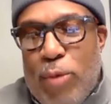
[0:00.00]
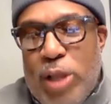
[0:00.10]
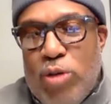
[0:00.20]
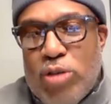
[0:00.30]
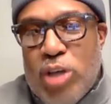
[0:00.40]

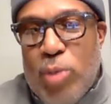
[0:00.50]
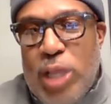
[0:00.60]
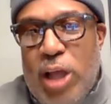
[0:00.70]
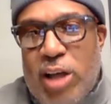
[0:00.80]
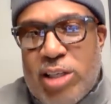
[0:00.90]
We
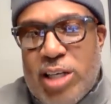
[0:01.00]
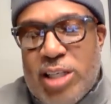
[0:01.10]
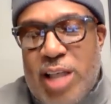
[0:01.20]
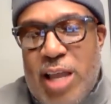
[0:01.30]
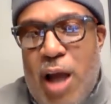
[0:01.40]
lost
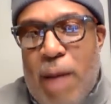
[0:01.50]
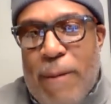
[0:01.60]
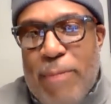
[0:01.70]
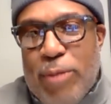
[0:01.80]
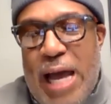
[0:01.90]
16 young
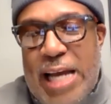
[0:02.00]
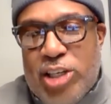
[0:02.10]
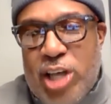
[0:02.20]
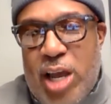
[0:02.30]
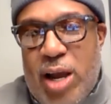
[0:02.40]
people
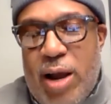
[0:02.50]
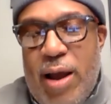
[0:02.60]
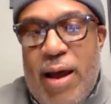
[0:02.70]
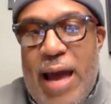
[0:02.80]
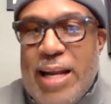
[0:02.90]
last year.
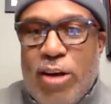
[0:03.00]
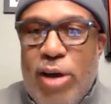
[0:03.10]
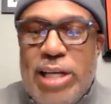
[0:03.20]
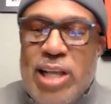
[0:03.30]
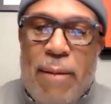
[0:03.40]
And the
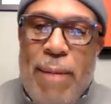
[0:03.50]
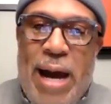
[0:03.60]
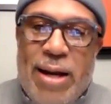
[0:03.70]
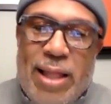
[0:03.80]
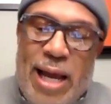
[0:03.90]
crazy thing
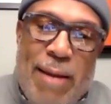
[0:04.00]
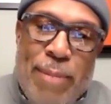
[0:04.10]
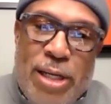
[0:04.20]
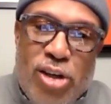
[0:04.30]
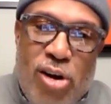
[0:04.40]
about it, like I
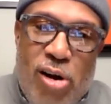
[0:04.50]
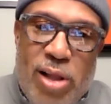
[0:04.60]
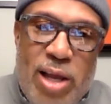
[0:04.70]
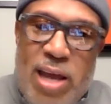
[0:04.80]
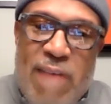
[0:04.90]
mentioned
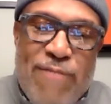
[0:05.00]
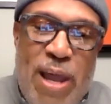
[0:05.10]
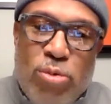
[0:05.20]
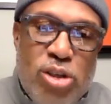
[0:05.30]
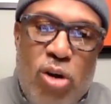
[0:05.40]
earlier, if
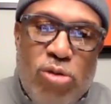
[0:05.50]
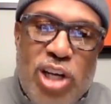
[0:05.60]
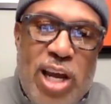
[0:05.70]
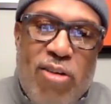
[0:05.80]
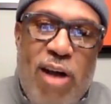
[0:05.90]
there was no
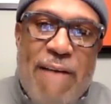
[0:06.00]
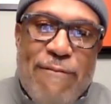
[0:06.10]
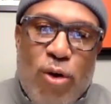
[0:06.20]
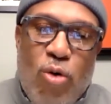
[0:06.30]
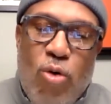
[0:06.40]

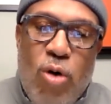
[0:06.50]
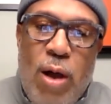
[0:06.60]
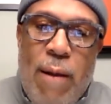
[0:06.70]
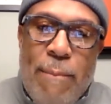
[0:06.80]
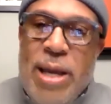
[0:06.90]
geographical
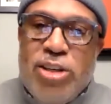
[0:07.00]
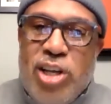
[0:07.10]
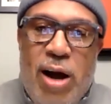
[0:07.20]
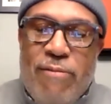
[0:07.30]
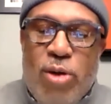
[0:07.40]

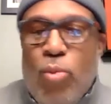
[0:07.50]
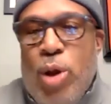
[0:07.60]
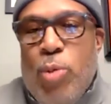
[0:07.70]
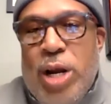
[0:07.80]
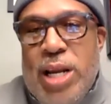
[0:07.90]
mention of it,
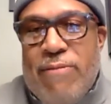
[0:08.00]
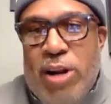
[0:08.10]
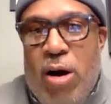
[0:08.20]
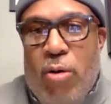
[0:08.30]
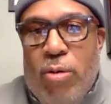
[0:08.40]
we wouldn't even
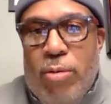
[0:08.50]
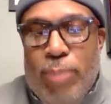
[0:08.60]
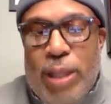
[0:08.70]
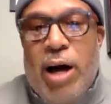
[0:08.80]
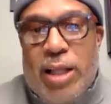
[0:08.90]
know.
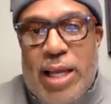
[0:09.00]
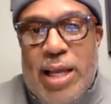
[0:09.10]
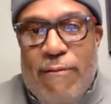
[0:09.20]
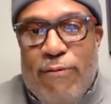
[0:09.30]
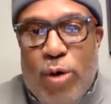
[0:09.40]
But luckily,
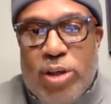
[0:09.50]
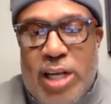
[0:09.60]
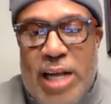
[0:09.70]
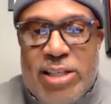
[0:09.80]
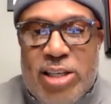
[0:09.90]
unfortunately,
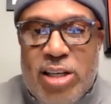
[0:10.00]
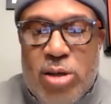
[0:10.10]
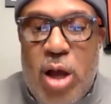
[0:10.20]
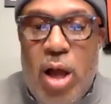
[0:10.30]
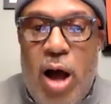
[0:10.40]
that's
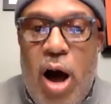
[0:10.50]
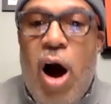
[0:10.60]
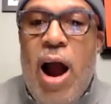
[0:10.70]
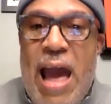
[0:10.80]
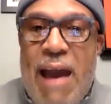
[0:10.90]
just
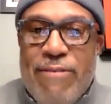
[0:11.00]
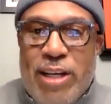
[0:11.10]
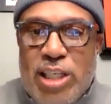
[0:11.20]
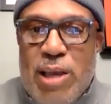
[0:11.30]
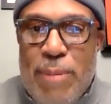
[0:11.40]
our
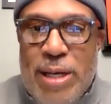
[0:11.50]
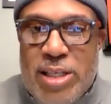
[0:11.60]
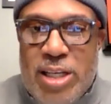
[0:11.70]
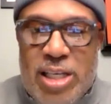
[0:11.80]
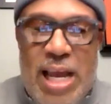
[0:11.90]
advocacy
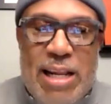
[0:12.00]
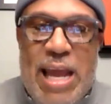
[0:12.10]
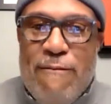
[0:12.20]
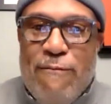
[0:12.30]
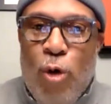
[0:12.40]
business, and
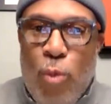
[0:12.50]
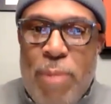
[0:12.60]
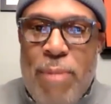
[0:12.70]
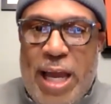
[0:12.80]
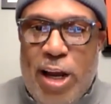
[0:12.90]
therefore we
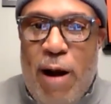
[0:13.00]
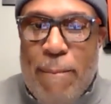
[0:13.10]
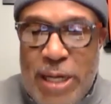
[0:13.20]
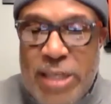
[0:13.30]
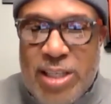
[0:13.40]
make it our
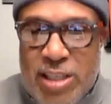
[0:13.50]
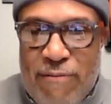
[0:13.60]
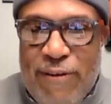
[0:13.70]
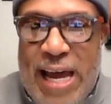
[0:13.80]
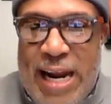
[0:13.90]
business to
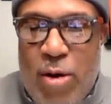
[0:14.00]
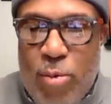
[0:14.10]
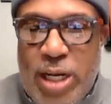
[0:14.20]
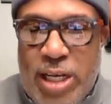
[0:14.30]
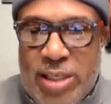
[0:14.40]
find out
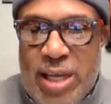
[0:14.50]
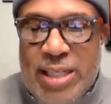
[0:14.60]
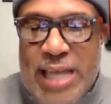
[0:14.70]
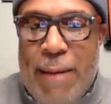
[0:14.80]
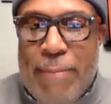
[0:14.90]
where these
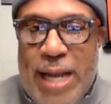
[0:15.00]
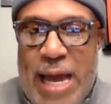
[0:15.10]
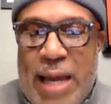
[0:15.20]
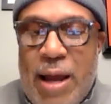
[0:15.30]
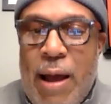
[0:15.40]
things happen at.